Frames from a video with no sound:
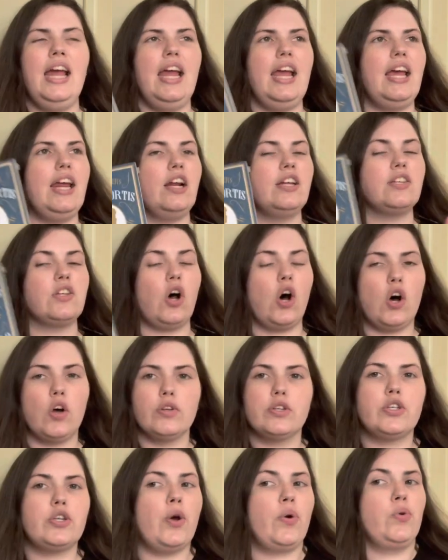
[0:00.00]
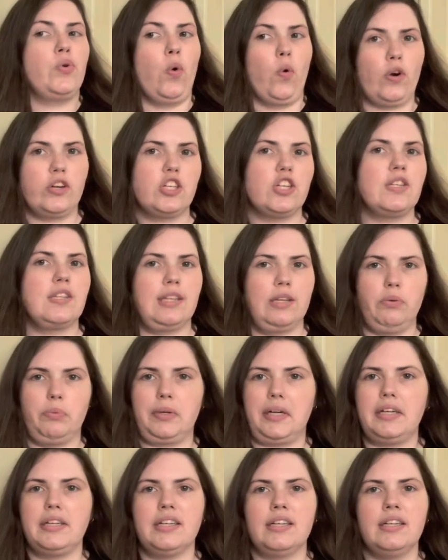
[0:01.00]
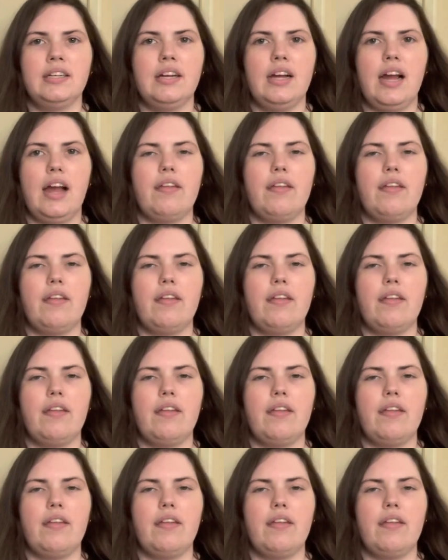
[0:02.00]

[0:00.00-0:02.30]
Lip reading: it is also gorgeously written.